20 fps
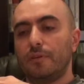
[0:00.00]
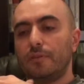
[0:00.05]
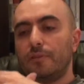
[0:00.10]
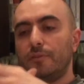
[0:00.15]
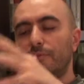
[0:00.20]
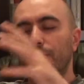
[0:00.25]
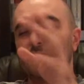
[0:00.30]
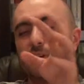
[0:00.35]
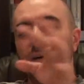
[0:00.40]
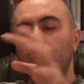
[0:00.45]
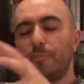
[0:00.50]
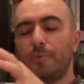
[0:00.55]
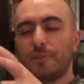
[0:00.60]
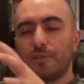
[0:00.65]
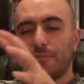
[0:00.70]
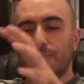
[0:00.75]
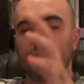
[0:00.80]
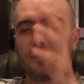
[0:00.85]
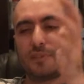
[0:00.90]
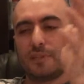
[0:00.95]
there's a couple
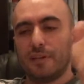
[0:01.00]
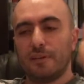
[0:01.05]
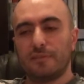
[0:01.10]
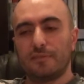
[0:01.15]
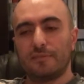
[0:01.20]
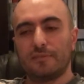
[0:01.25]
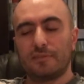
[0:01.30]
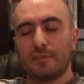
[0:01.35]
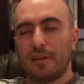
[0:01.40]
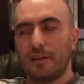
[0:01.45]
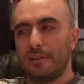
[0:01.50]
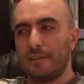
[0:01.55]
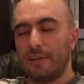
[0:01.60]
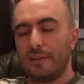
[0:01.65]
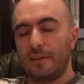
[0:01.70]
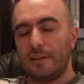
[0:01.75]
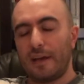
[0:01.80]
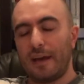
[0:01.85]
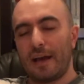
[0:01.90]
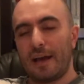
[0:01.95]
different things I
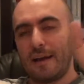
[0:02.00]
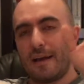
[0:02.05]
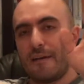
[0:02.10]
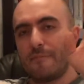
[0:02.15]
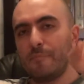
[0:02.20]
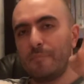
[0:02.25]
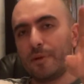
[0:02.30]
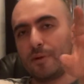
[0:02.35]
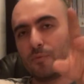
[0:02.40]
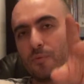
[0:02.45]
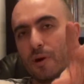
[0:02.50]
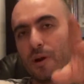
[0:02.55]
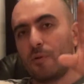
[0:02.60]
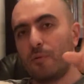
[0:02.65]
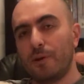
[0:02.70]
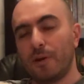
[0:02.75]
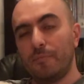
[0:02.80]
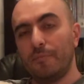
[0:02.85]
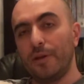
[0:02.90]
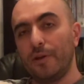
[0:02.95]
haven't been
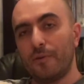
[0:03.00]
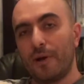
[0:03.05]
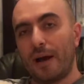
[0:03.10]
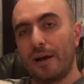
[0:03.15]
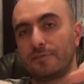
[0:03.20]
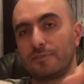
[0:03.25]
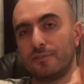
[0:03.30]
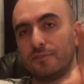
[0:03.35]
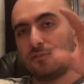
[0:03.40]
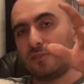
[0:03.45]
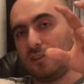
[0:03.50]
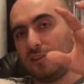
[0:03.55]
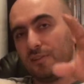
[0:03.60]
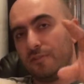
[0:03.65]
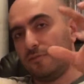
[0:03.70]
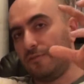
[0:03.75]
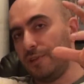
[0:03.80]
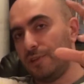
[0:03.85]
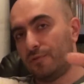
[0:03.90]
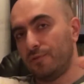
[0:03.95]
working with amino acids
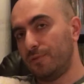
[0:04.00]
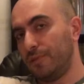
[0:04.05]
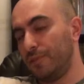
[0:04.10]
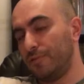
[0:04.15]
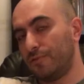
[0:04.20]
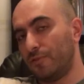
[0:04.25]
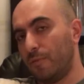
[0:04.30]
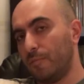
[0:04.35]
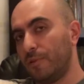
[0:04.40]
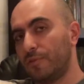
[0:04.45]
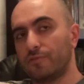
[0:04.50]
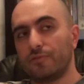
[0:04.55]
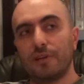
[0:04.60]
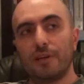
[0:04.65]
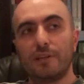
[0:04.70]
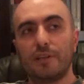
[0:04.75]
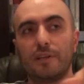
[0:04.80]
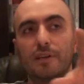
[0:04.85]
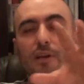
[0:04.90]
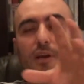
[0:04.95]
individually so much
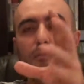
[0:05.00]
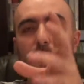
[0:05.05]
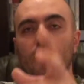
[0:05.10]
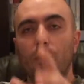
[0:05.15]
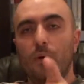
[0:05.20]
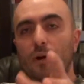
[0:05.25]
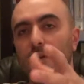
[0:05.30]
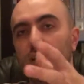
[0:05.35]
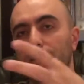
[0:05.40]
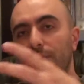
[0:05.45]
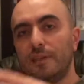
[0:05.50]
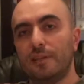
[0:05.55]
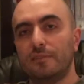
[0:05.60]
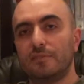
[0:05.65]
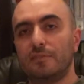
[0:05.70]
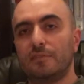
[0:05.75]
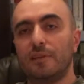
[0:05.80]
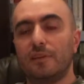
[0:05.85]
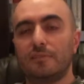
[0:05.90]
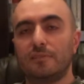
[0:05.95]
lately, but one of the
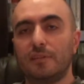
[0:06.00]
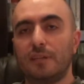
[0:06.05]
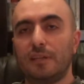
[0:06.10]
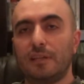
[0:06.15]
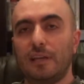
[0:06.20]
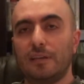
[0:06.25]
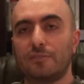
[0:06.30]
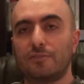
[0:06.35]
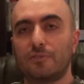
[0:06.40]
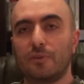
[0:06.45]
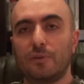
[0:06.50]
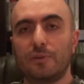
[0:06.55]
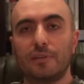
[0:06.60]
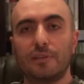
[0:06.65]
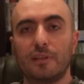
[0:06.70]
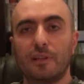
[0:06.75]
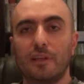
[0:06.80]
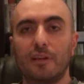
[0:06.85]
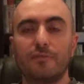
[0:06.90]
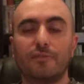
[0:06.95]
things it does, it gets stored
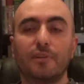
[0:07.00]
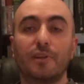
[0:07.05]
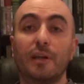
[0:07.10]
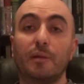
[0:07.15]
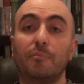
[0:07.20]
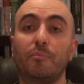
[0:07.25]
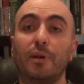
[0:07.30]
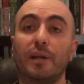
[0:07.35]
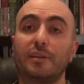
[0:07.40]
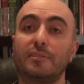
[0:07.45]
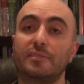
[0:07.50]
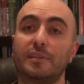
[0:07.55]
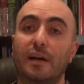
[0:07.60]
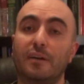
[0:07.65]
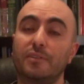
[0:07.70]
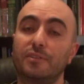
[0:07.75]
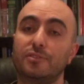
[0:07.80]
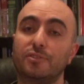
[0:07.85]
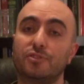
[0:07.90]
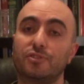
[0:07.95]
in the liver and breaks
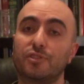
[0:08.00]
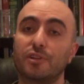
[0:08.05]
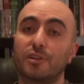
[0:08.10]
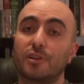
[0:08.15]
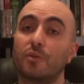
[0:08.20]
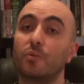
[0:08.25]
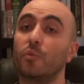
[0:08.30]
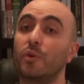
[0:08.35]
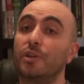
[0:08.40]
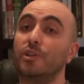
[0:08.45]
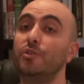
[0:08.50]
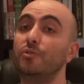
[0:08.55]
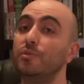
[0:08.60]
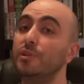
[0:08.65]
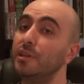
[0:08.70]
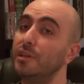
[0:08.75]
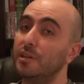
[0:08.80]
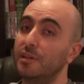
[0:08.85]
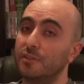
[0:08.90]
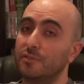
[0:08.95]
down into sugar when you
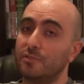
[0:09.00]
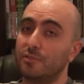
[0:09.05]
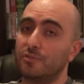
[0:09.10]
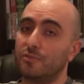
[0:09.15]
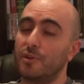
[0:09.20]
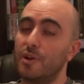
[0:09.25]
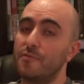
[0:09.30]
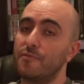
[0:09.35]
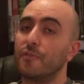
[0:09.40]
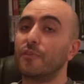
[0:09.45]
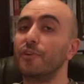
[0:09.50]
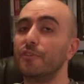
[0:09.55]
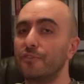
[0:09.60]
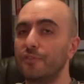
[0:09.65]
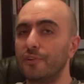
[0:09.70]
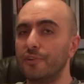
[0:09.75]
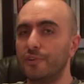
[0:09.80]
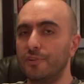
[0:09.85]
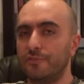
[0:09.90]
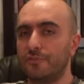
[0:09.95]
need it, so it's great for
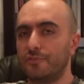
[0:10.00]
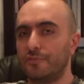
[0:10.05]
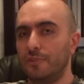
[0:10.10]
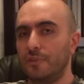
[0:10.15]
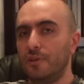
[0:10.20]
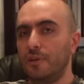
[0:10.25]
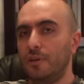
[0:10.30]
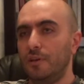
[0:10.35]
endurance.